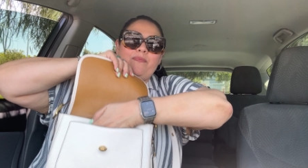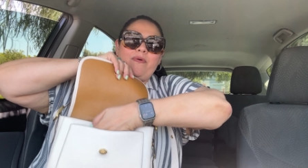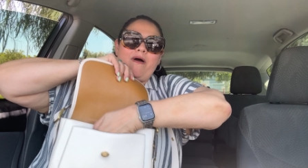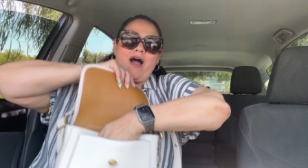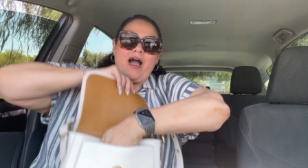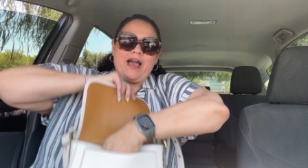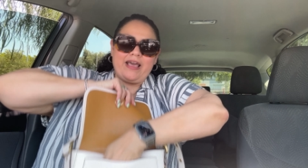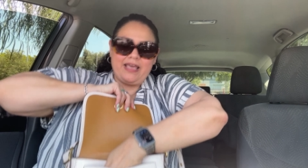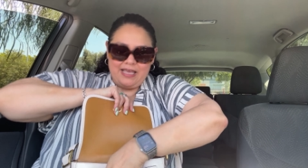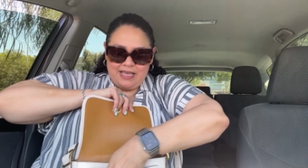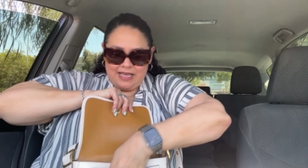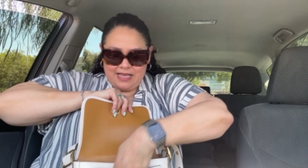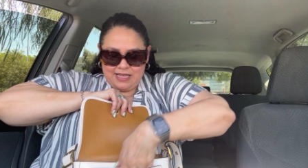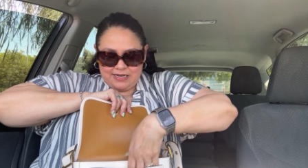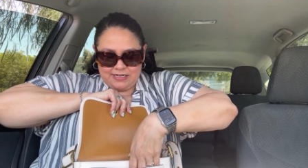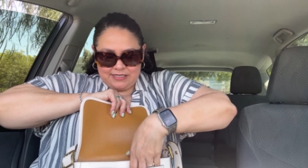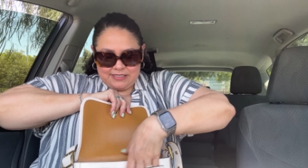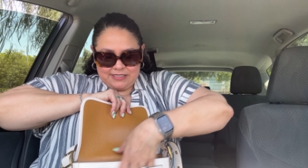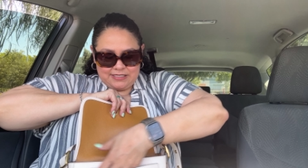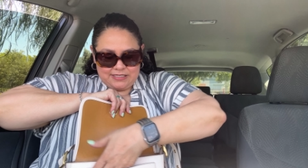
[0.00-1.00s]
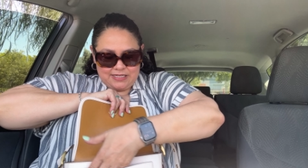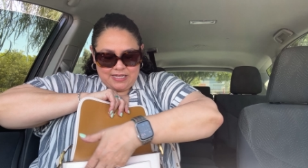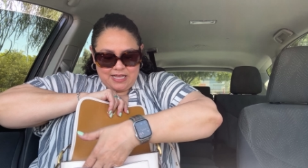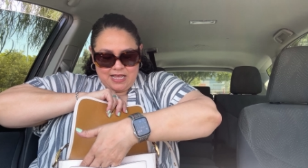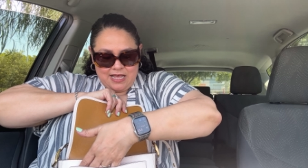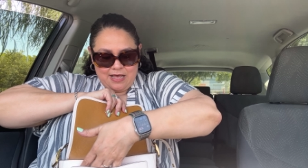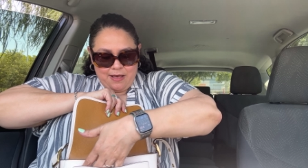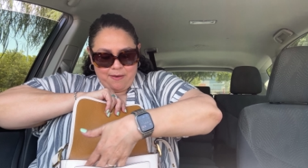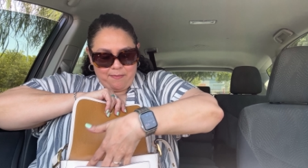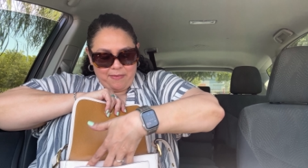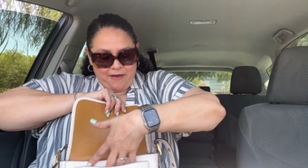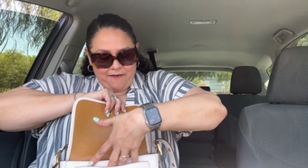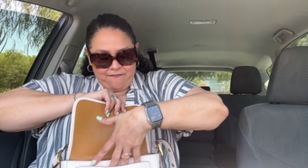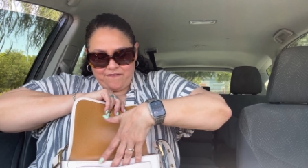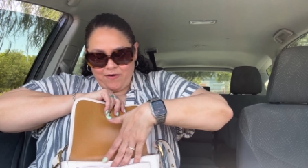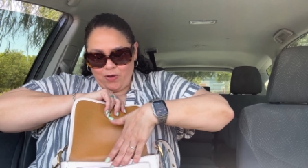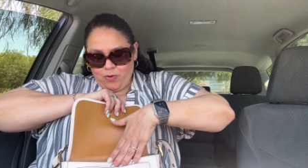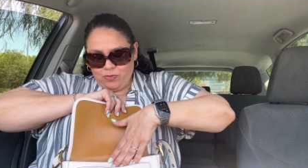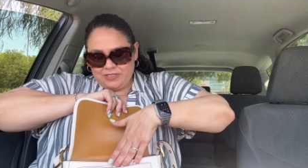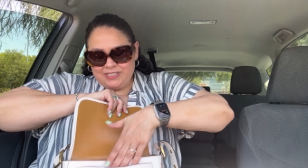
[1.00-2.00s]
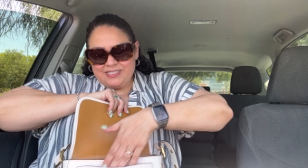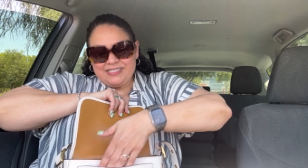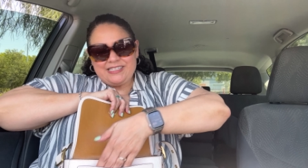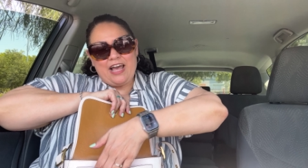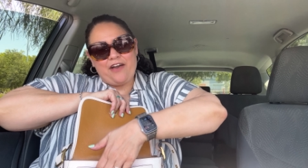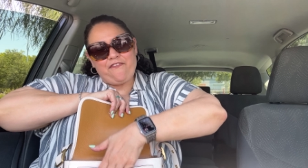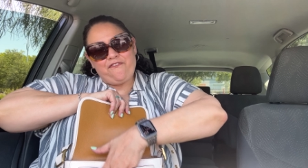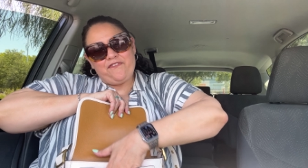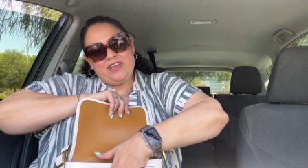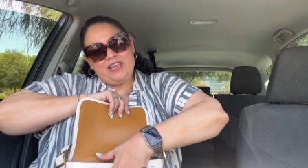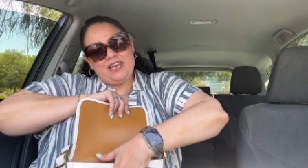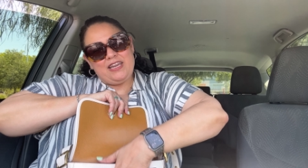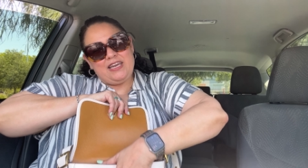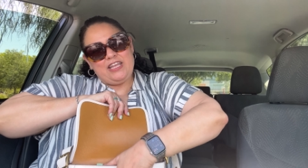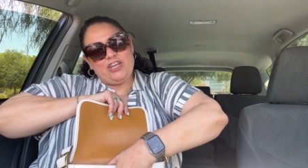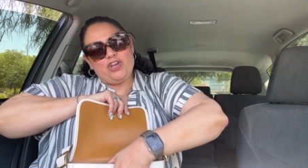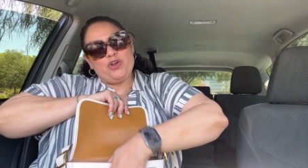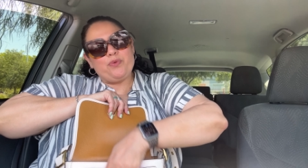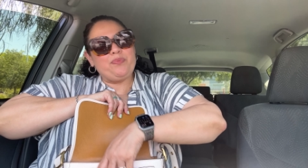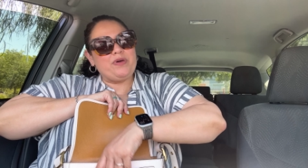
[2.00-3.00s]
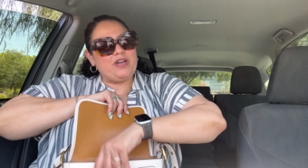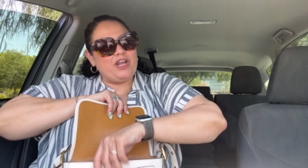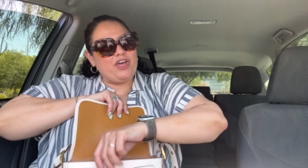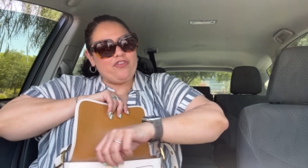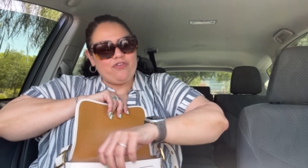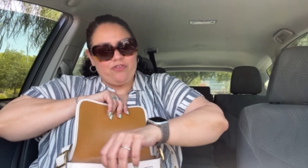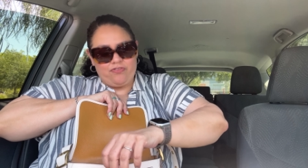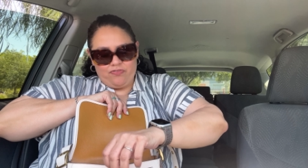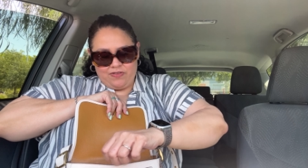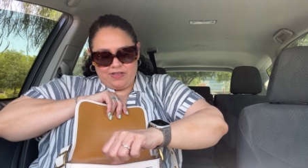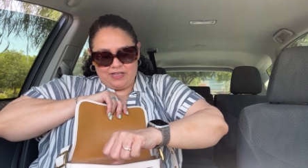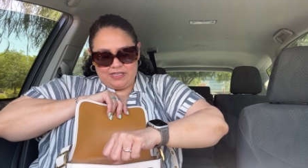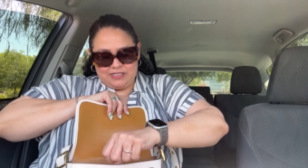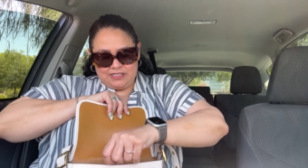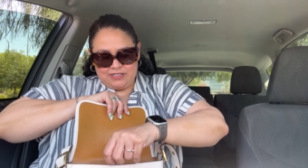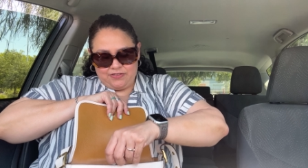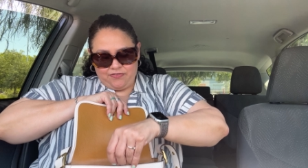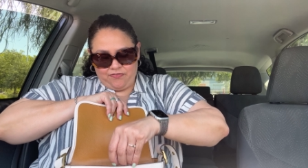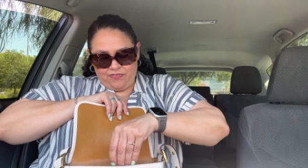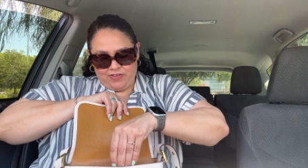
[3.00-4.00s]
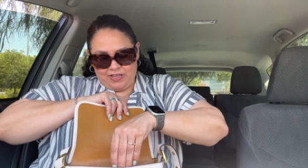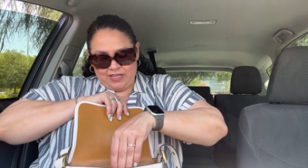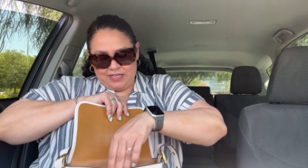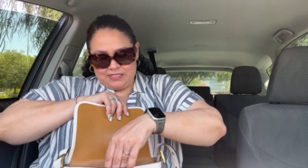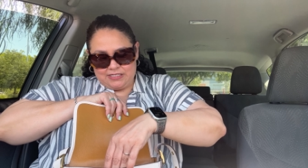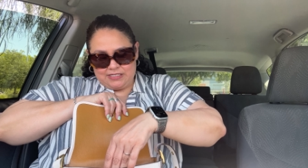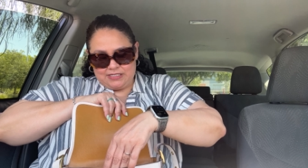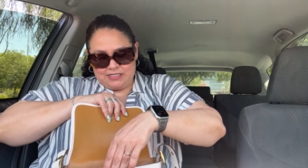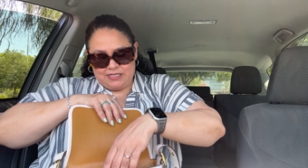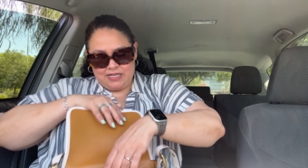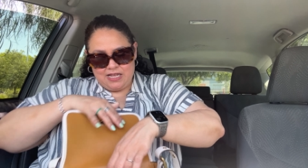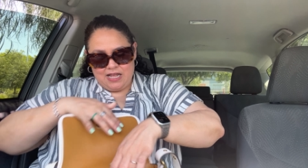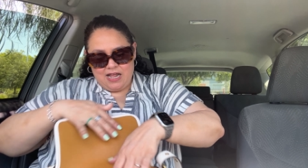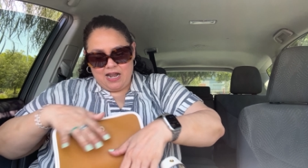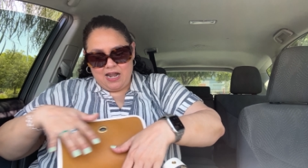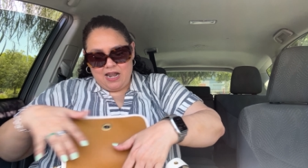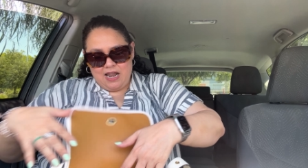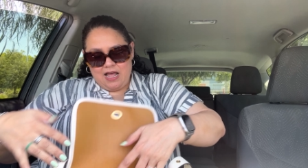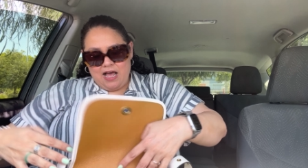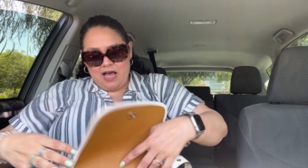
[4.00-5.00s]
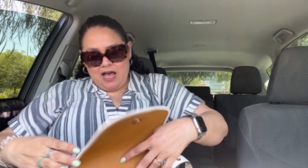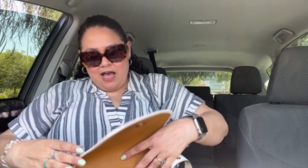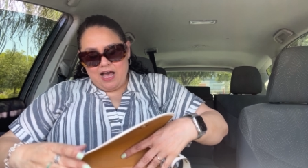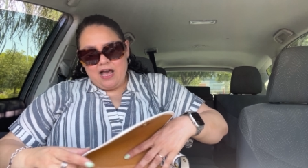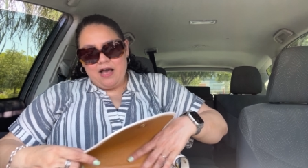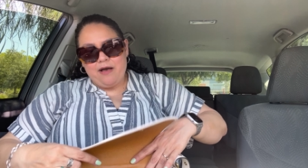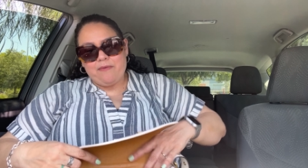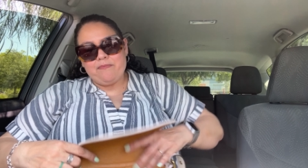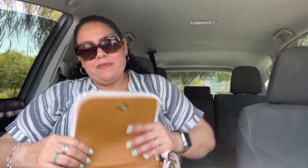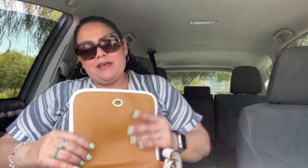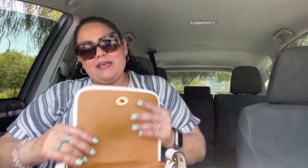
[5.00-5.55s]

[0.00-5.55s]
pocket my phone does not fit in here, but other things fit. Um,